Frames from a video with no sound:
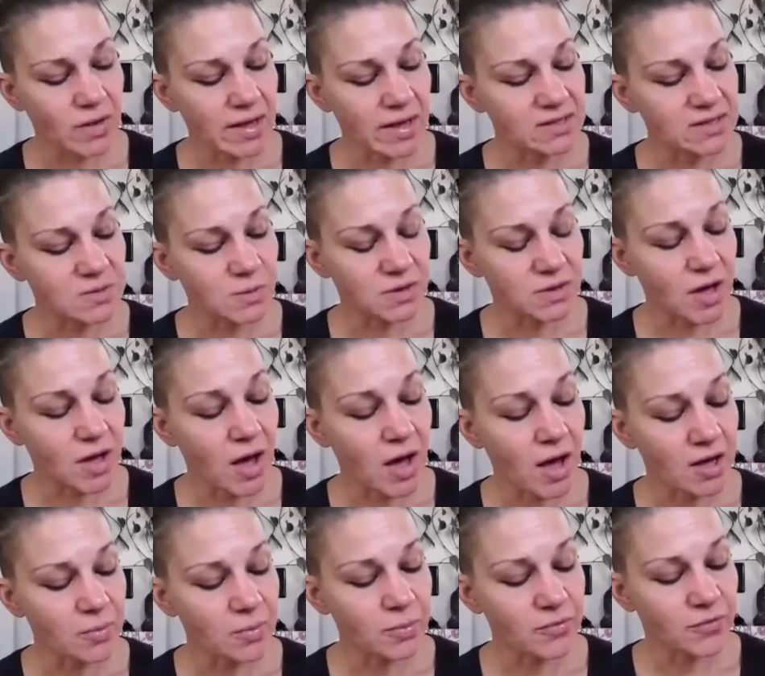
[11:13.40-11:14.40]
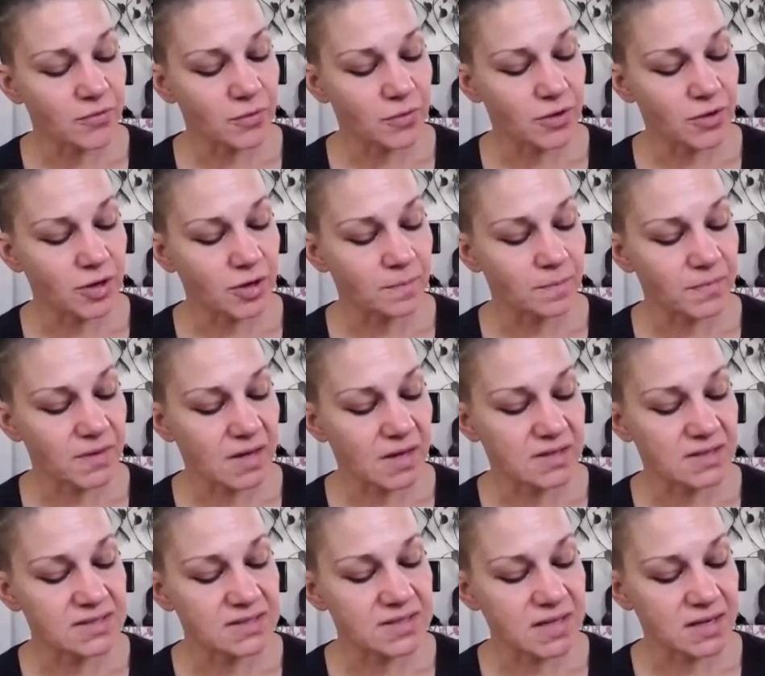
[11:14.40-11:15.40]
as with the hawk before, I
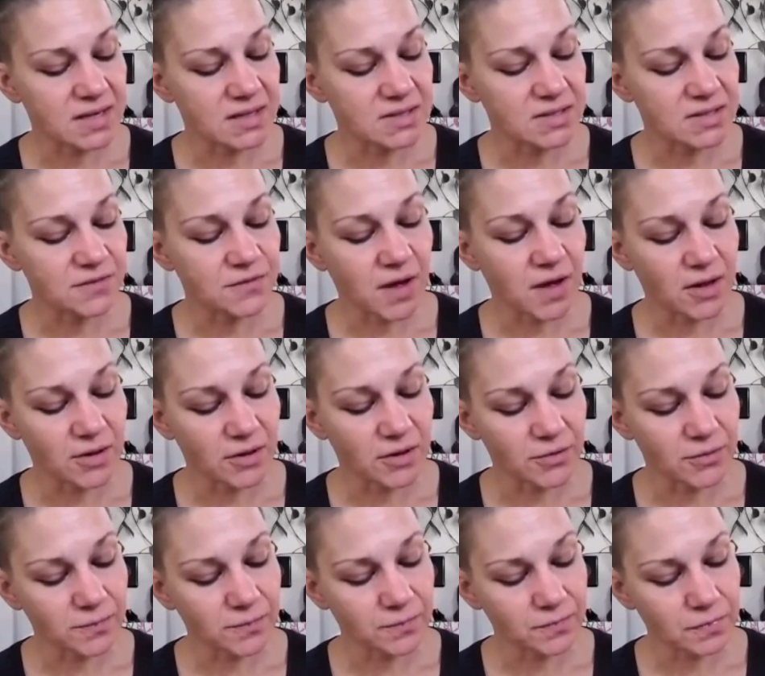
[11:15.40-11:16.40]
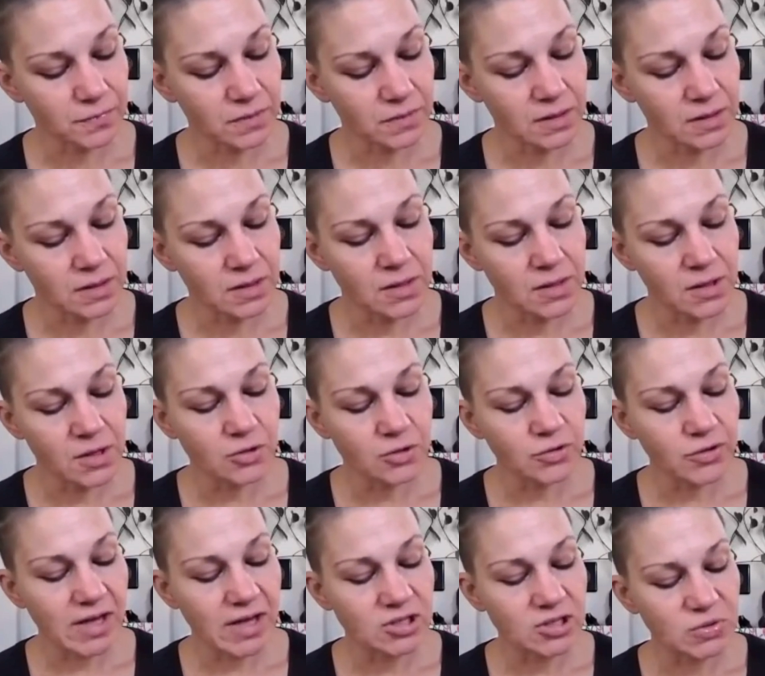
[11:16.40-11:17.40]
decided to follow.
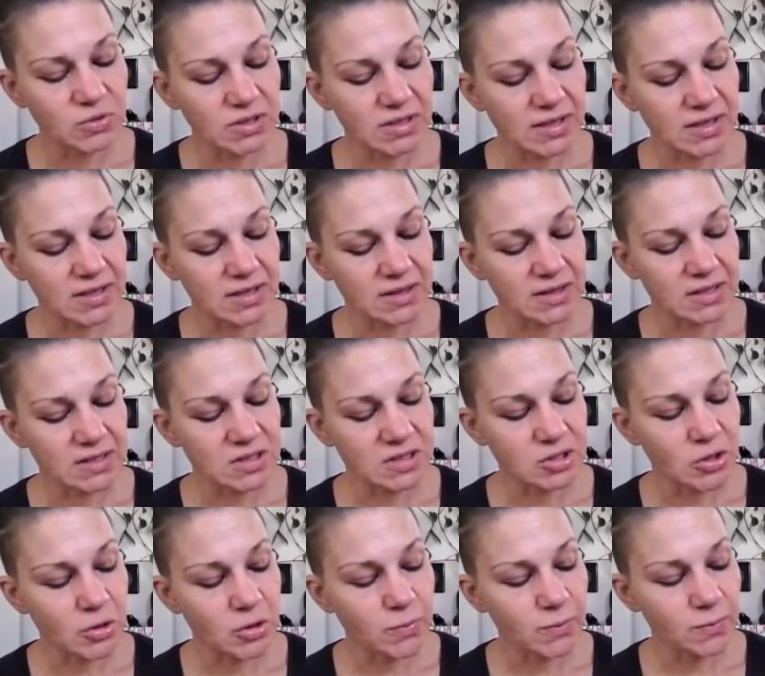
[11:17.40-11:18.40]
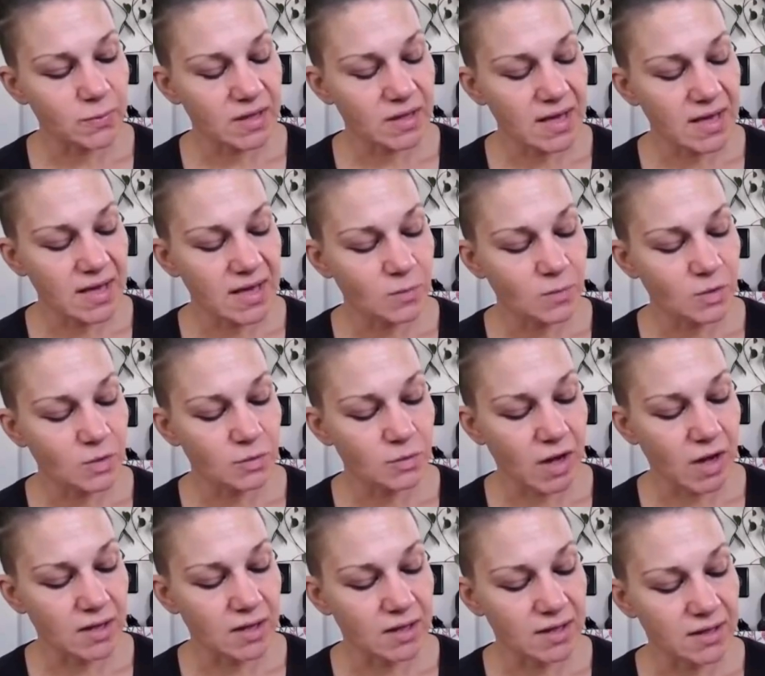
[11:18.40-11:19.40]
Gradually, the slope became more
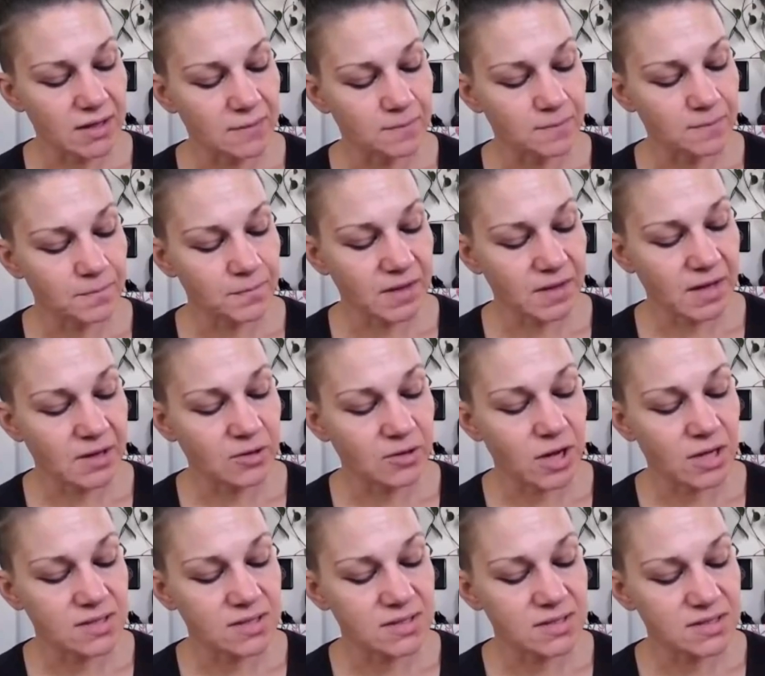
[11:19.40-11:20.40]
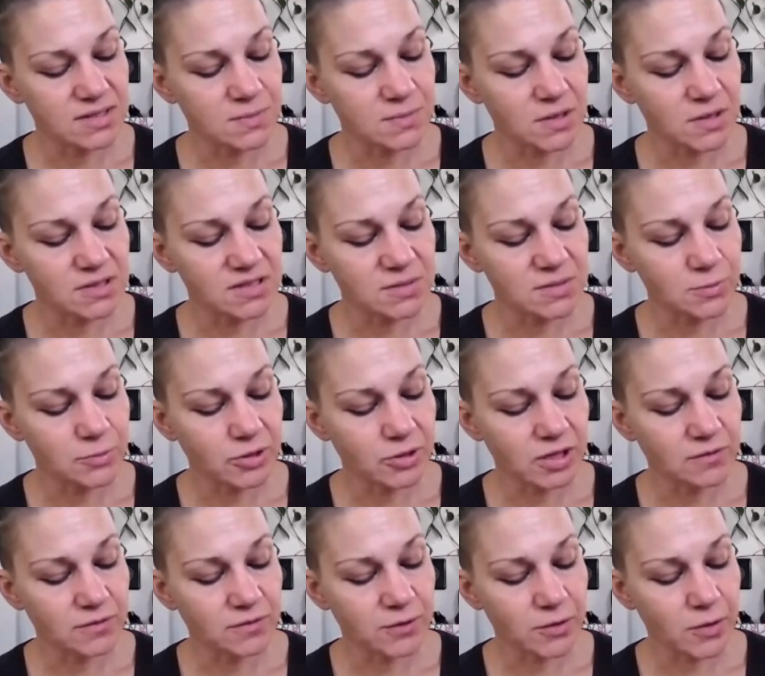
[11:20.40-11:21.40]
rocky. I crossed a small
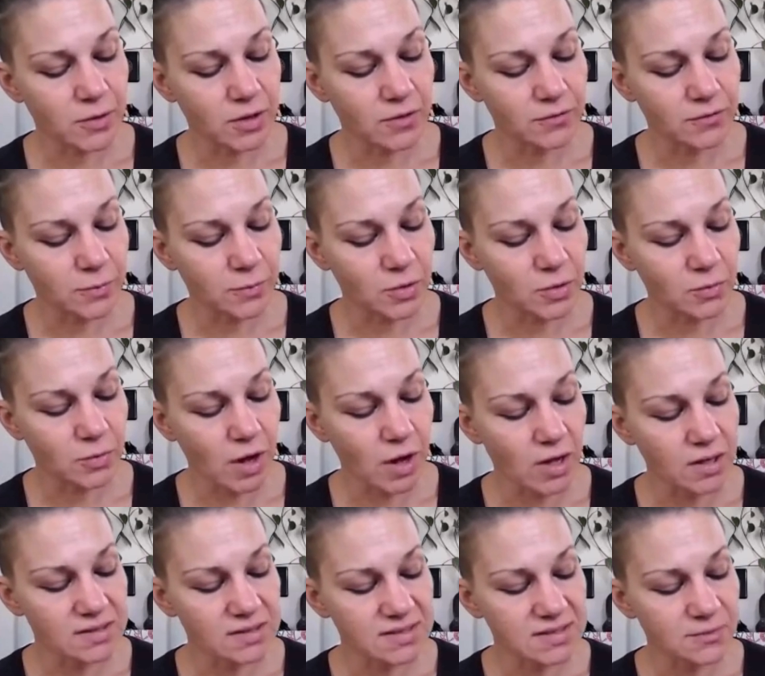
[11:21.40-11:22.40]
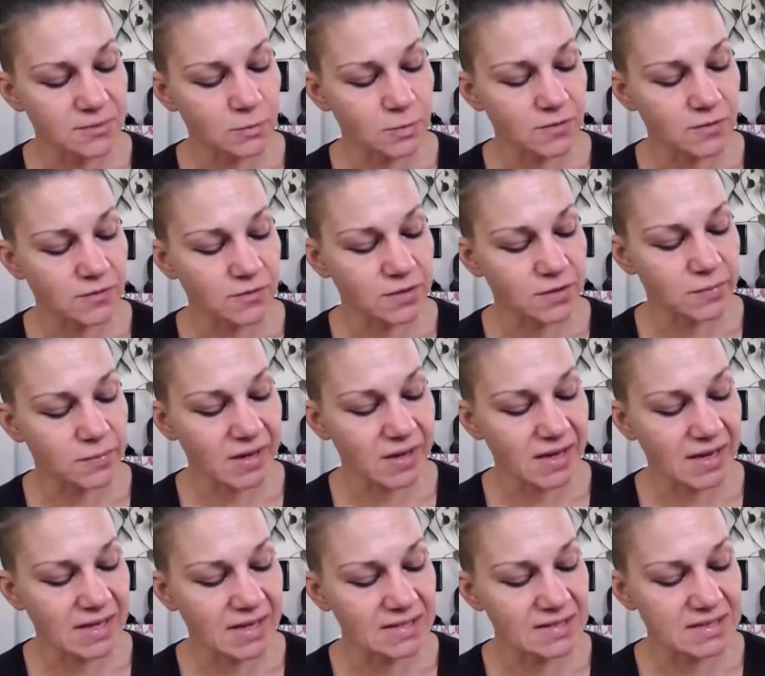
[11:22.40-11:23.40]
spring flowing from the rocks and refilled my
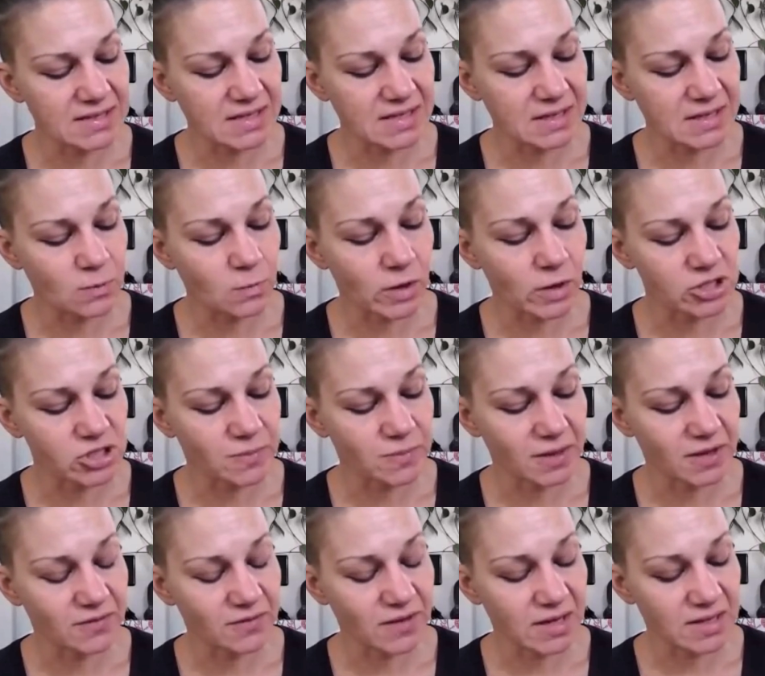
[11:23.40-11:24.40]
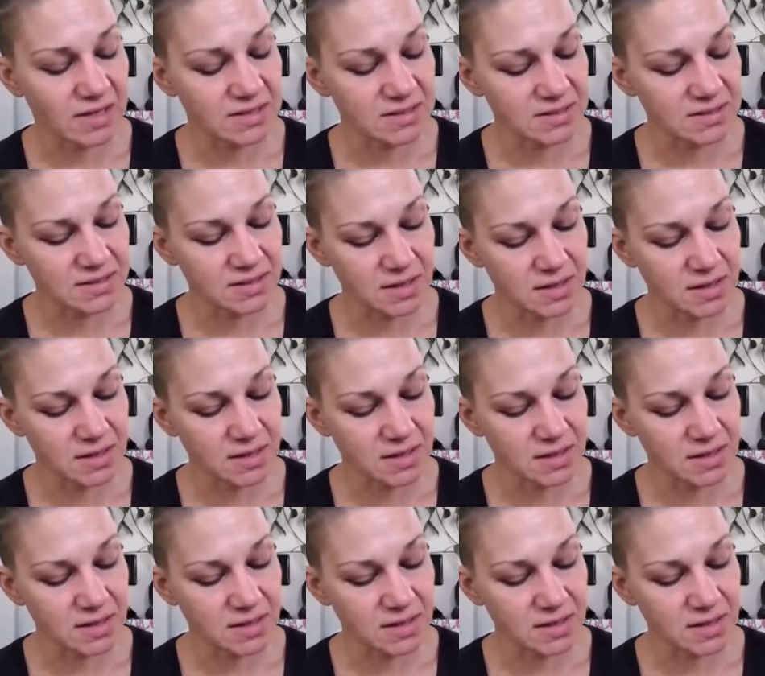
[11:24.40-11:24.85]
canteen and washed my face.